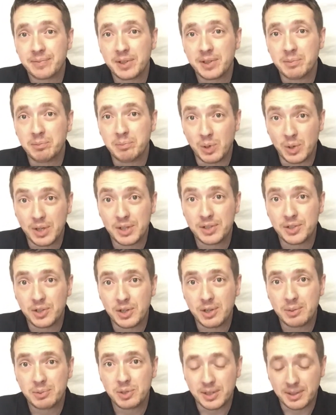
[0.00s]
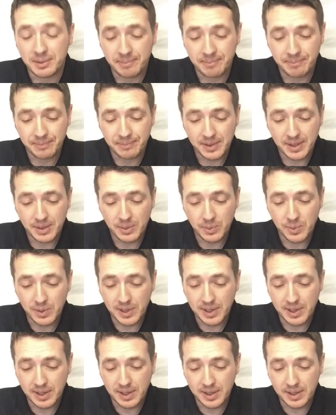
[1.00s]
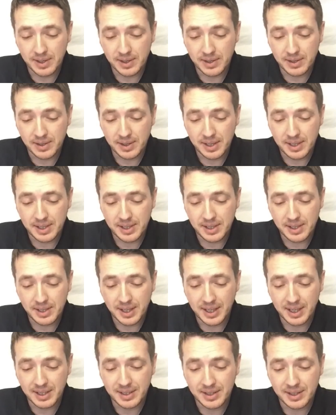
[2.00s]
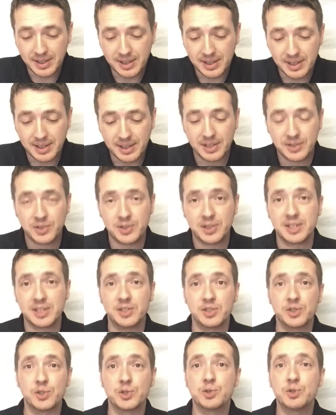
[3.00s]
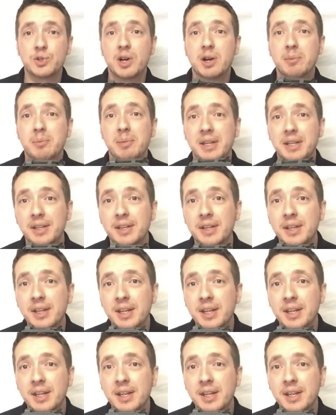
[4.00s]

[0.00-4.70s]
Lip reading: bought option where you can literally just drop in